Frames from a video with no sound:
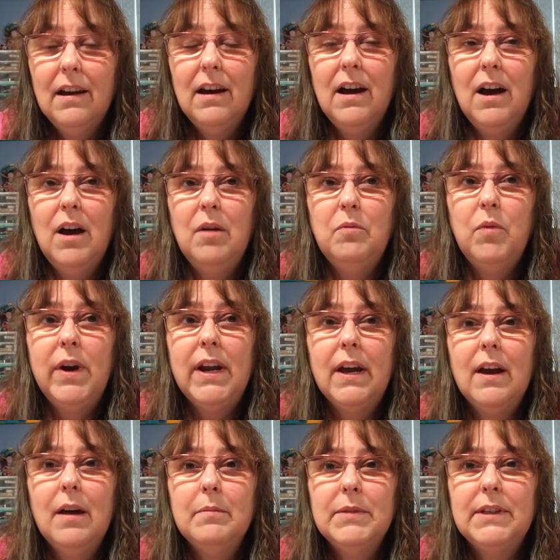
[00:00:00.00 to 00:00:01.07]
um, when it
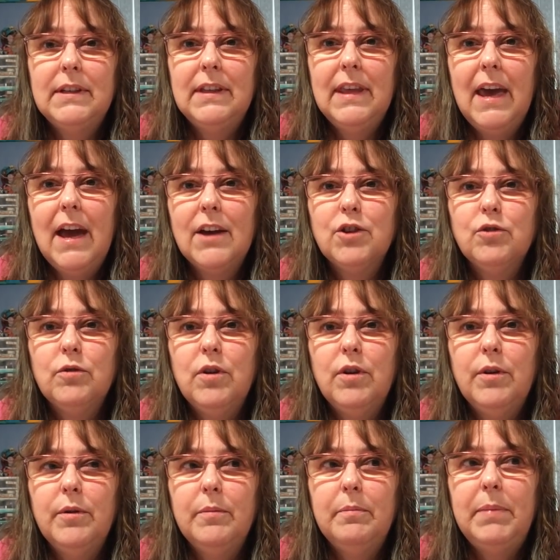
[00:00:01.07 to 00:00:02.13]
comes to the
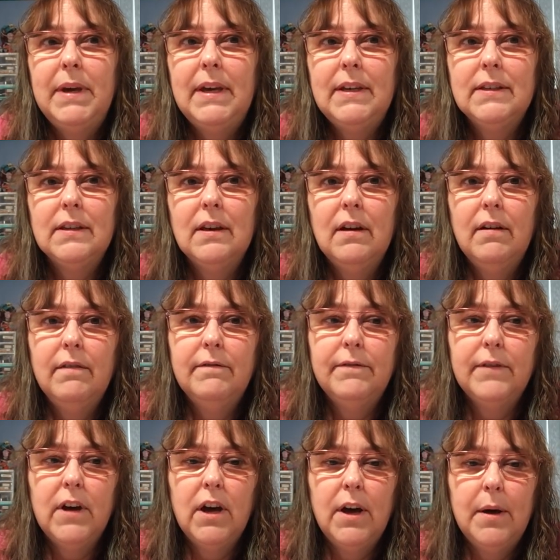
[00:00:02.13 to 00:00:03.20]
actual piece of
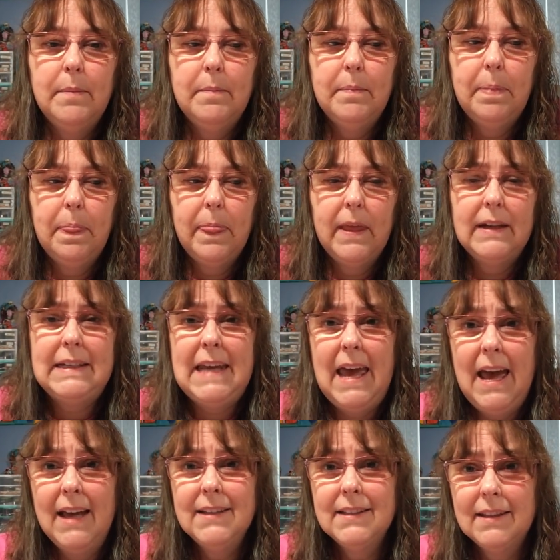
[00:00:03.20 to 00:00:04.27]
um,
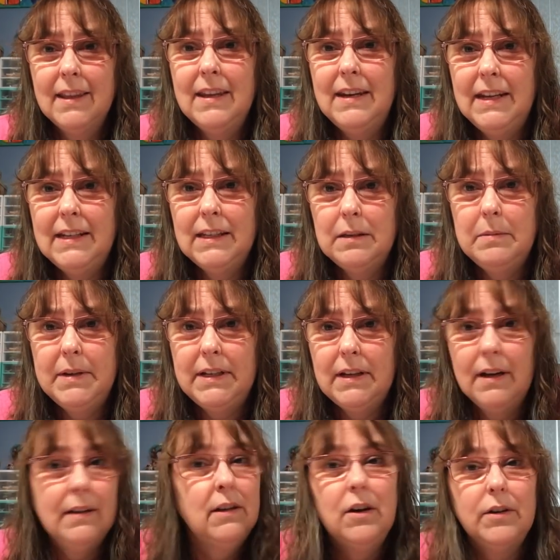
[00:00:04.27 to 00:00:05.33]
task that needs to be
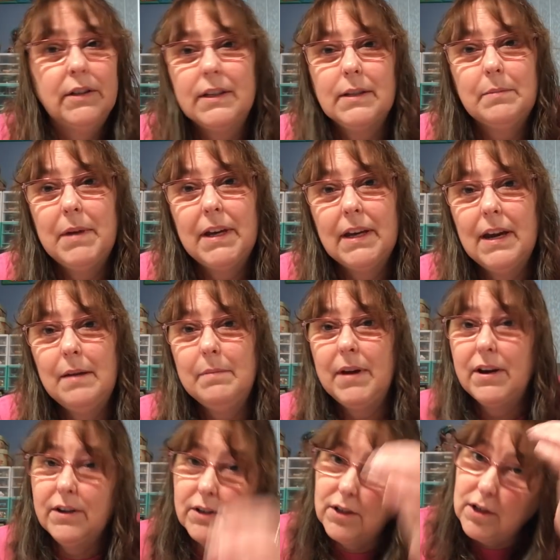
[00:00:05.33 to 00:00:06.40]
done, no, it doesn't make it any
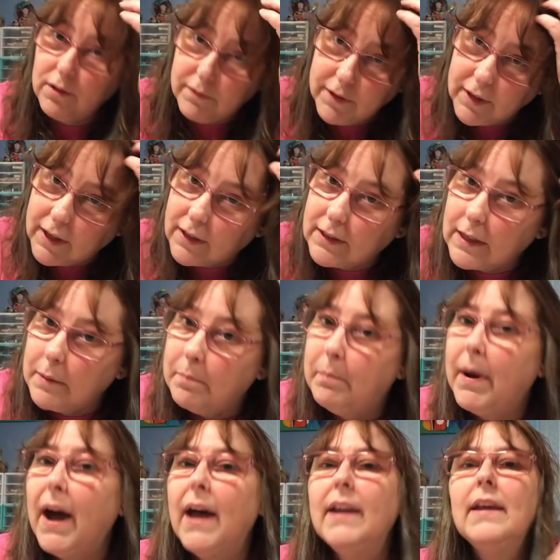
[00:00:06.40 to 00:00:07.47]
better. You still feel guilty.
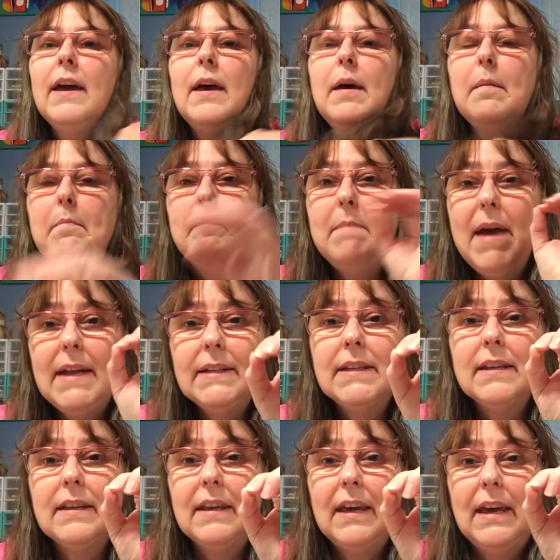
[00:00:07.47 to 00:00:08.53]
But
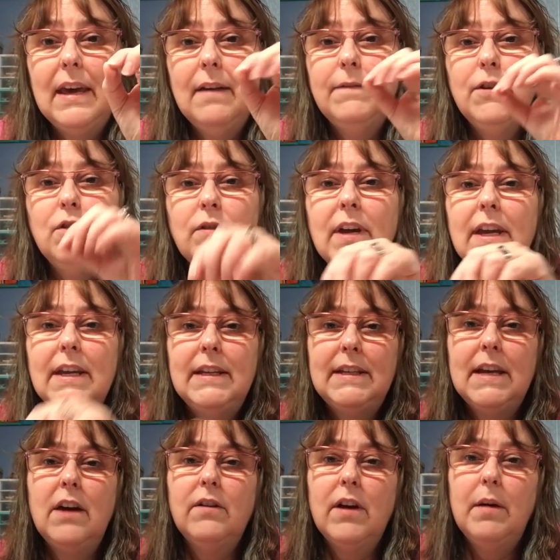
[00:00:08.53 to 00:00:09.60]
mentally, if you get it
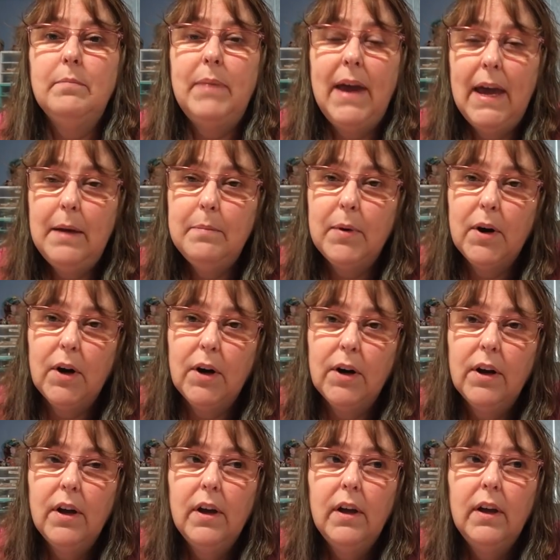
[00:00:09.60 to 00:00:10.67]
down on paper,
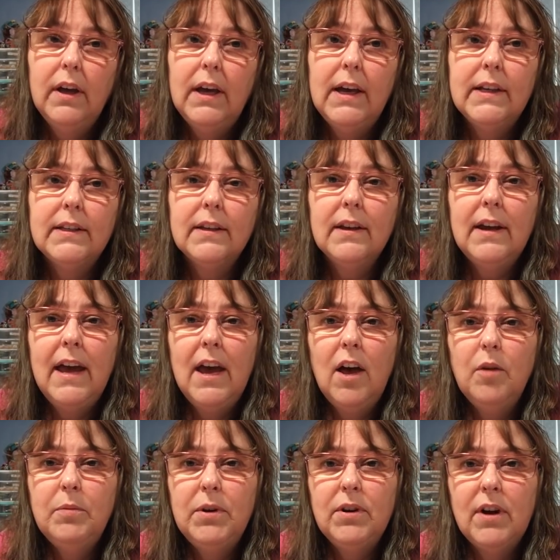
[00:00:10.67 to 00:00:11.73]
it's going to
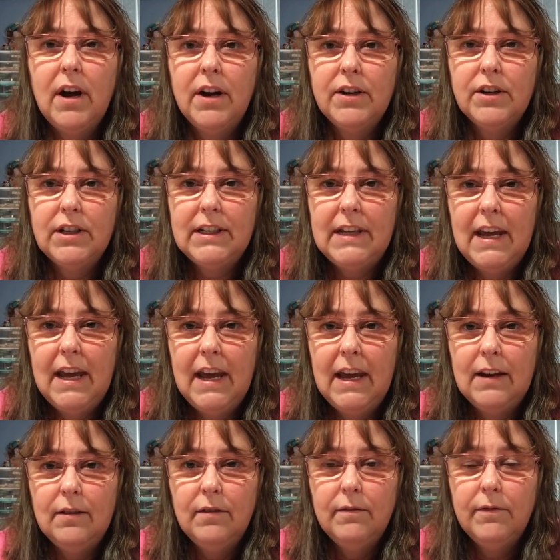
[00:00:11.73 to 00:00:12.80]
help you to
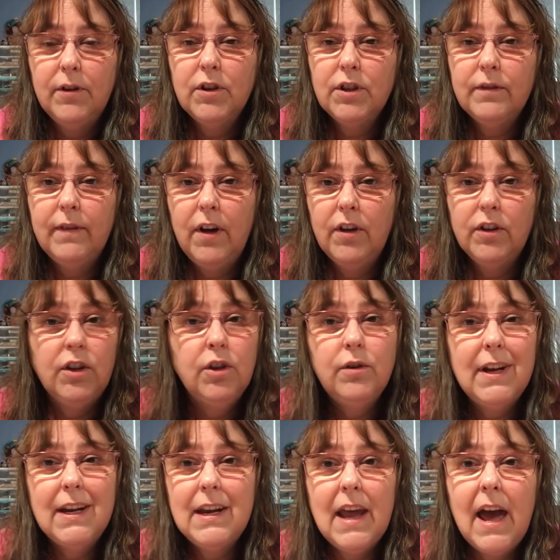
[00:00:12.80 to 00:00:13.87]
understand first of all, you
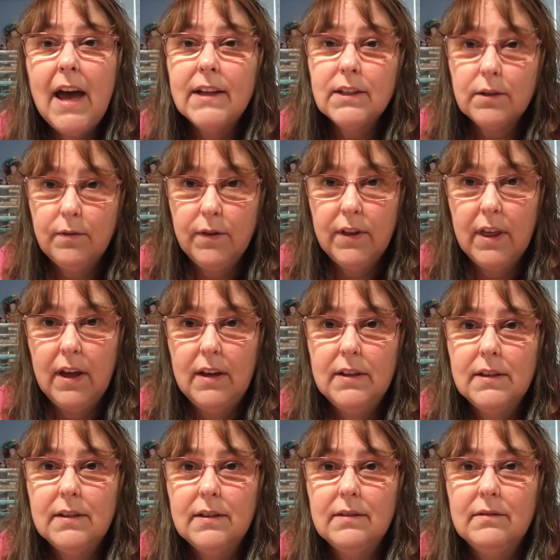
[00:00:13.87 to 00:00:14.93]
didn't ask for
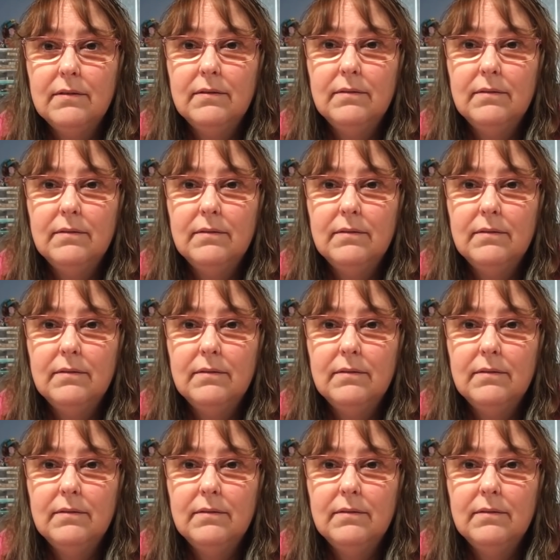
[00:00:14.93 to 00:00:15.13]
this.